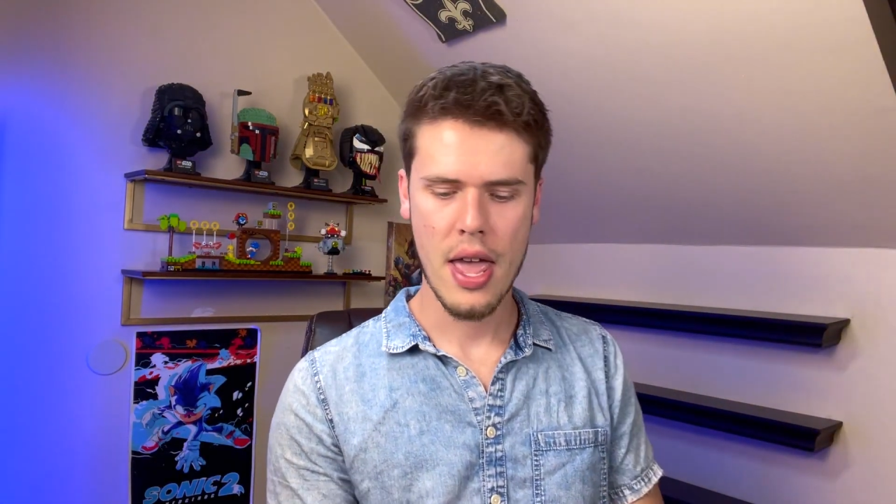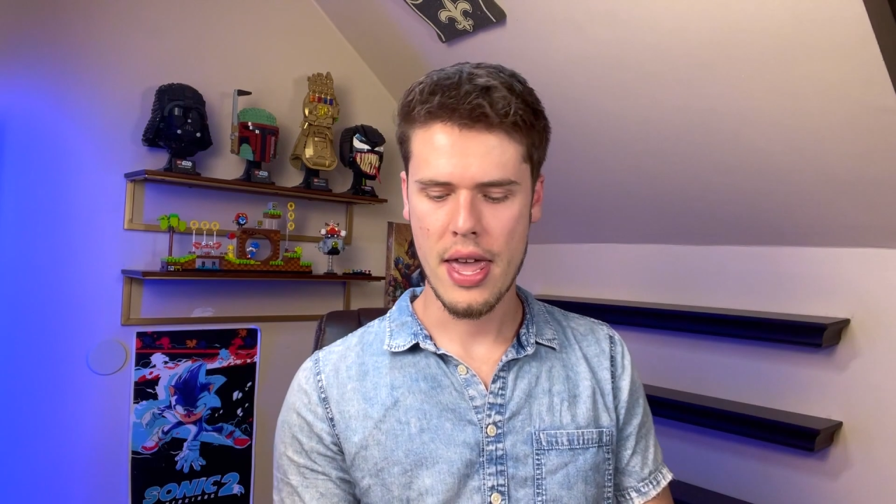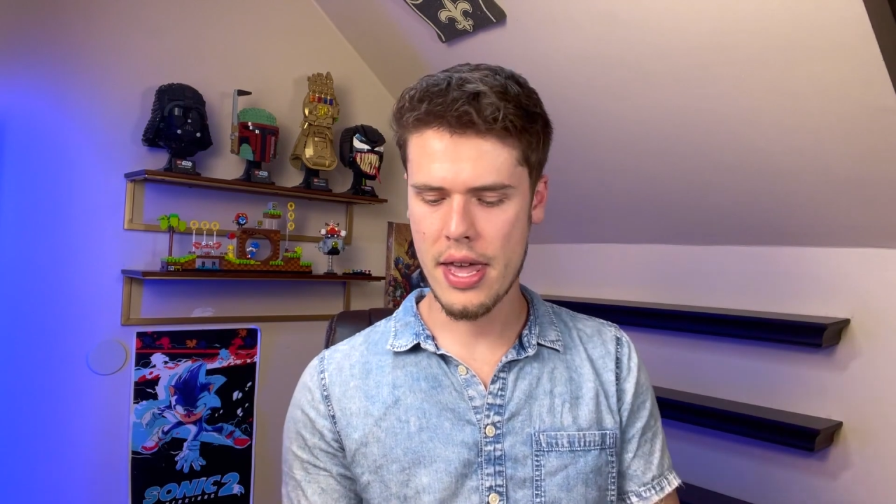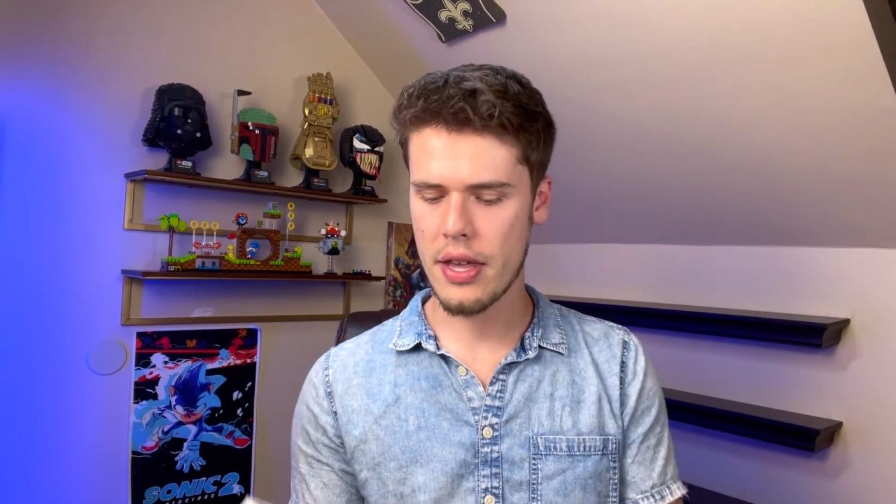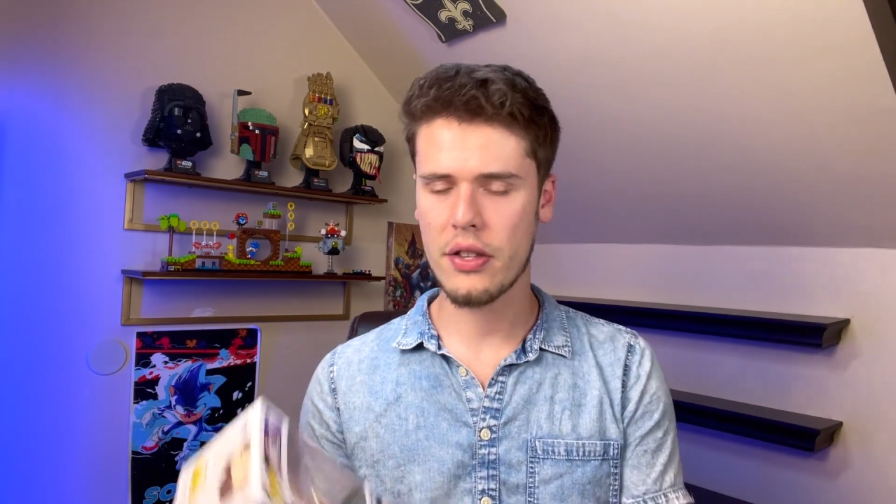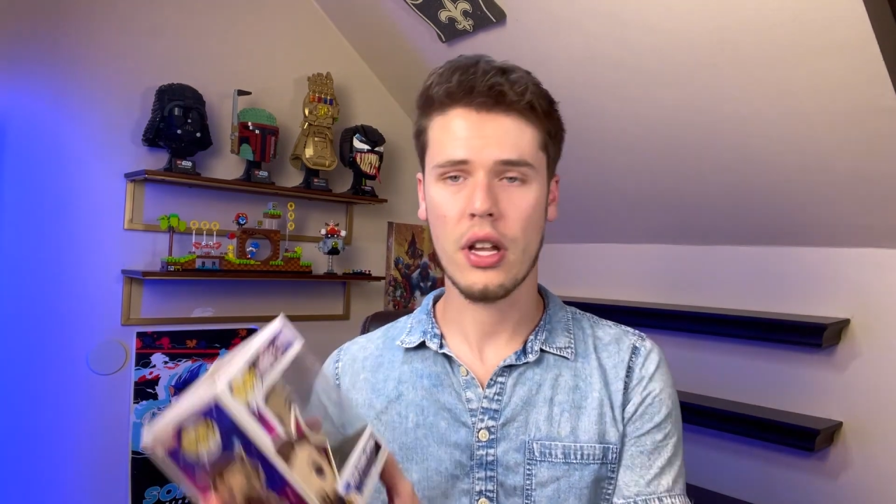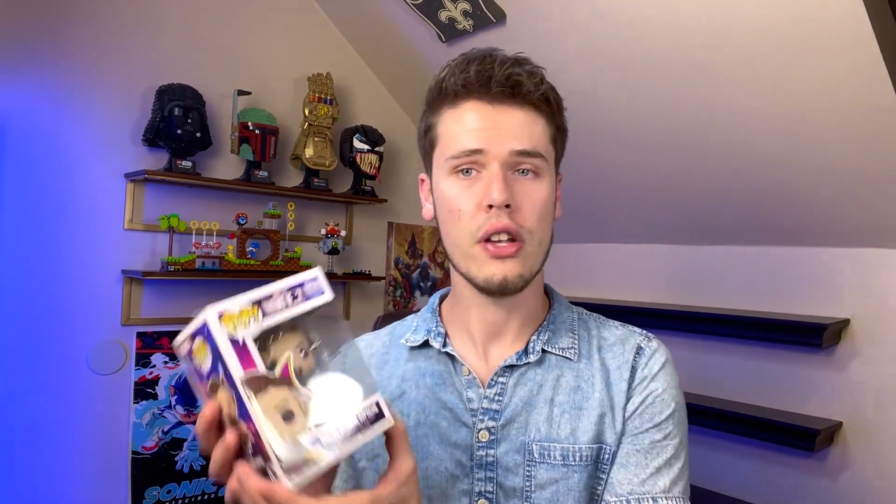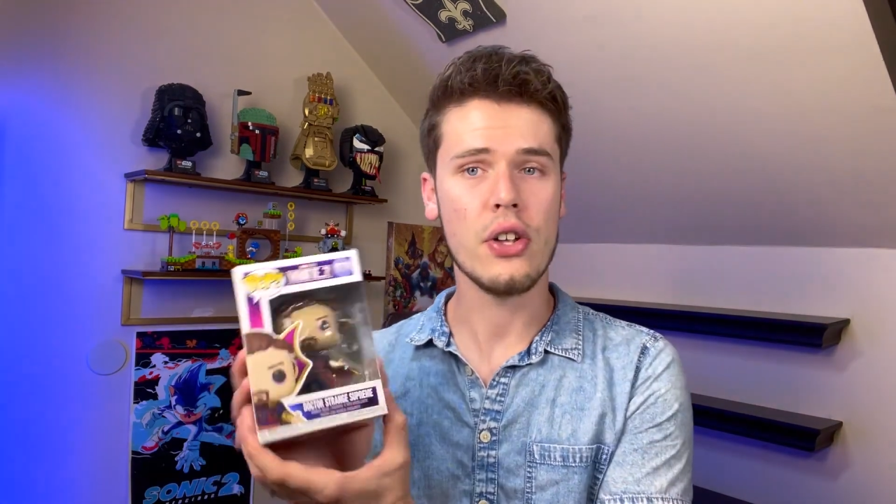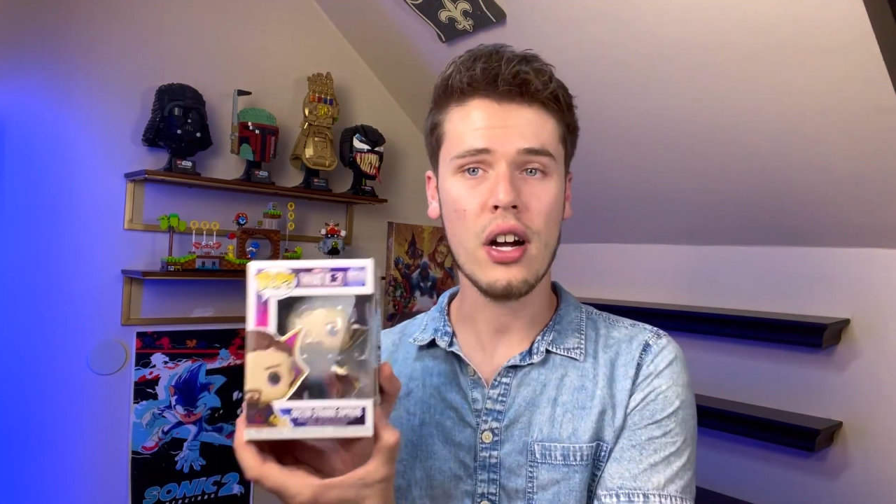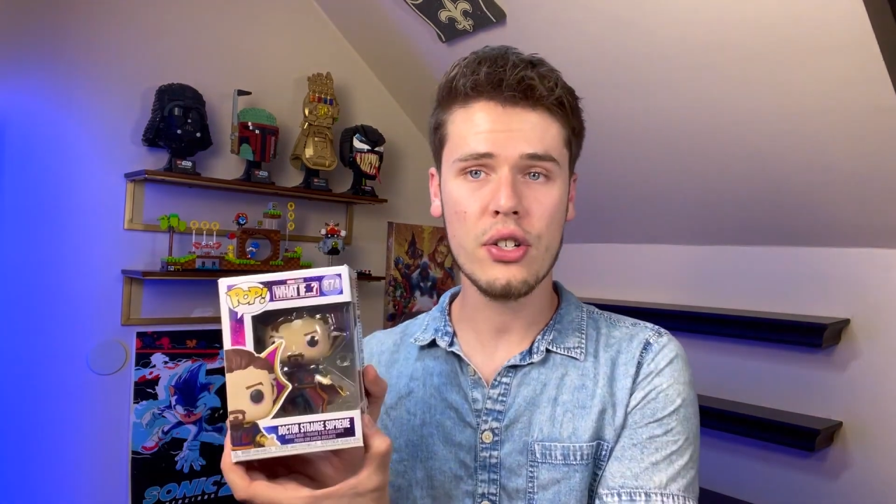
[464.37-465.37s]
is
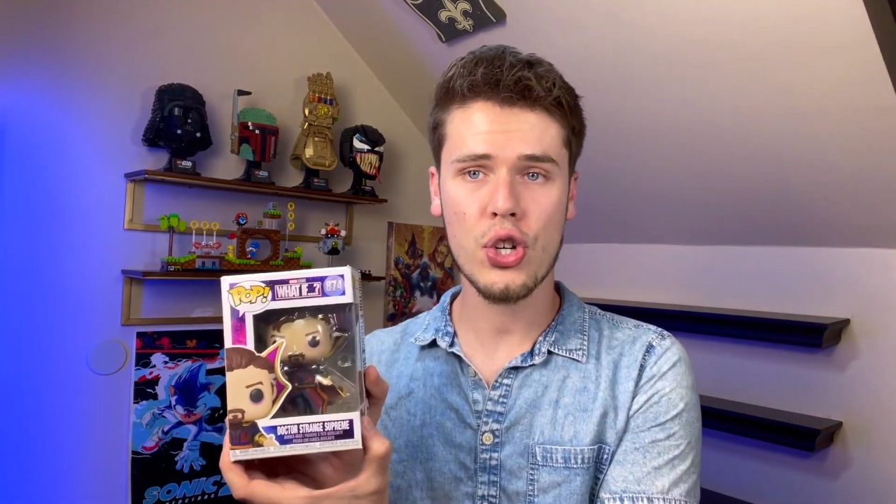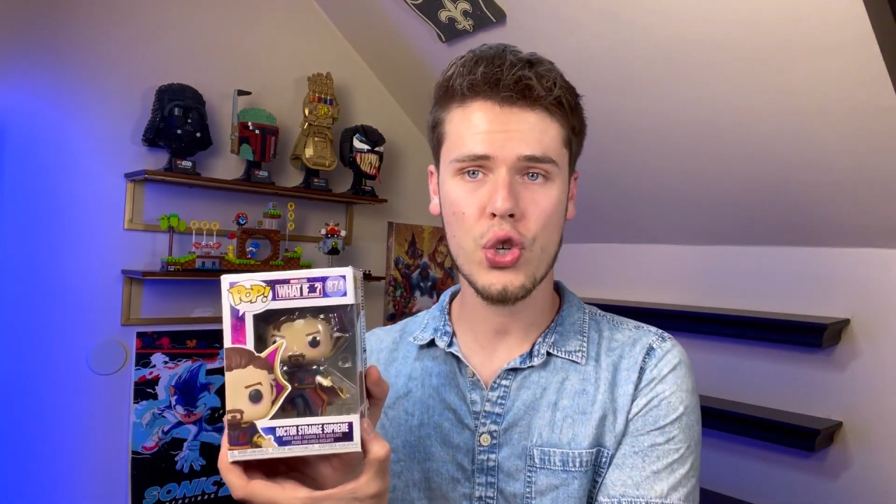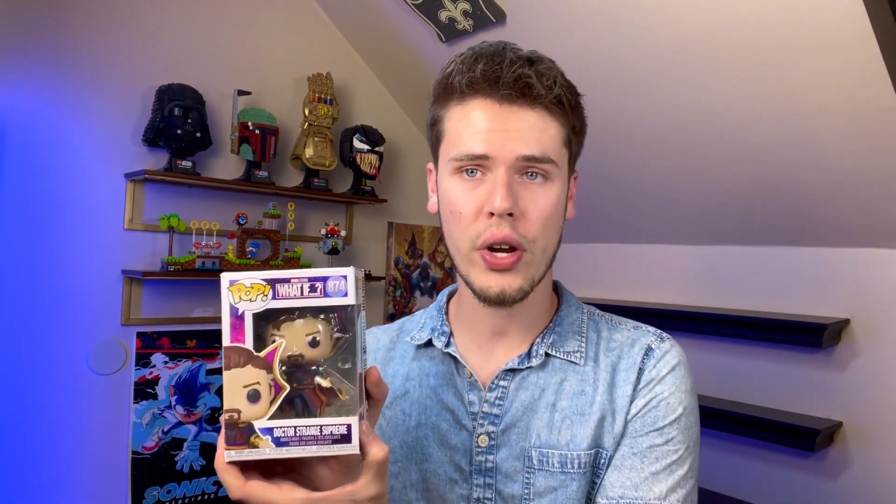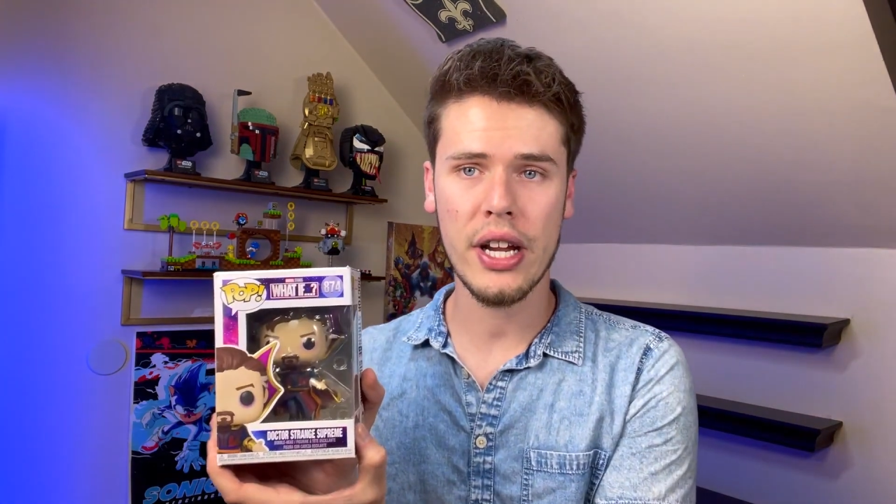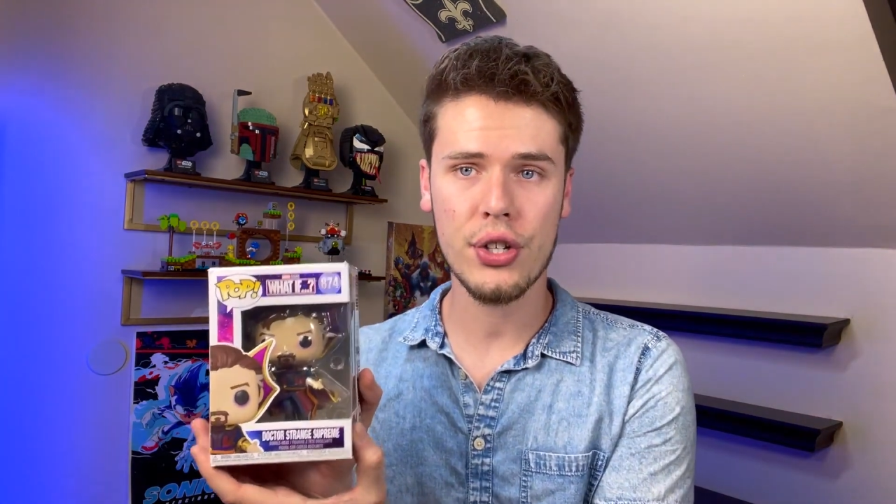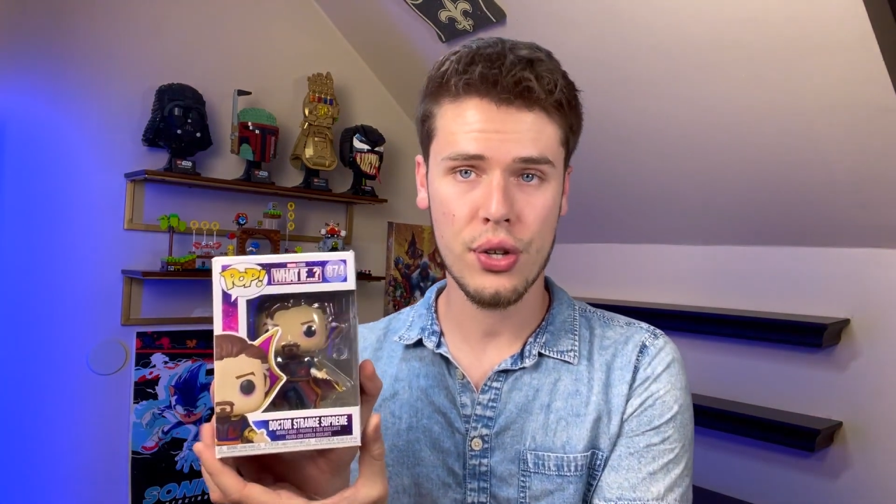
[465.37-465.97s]
Doctor Strange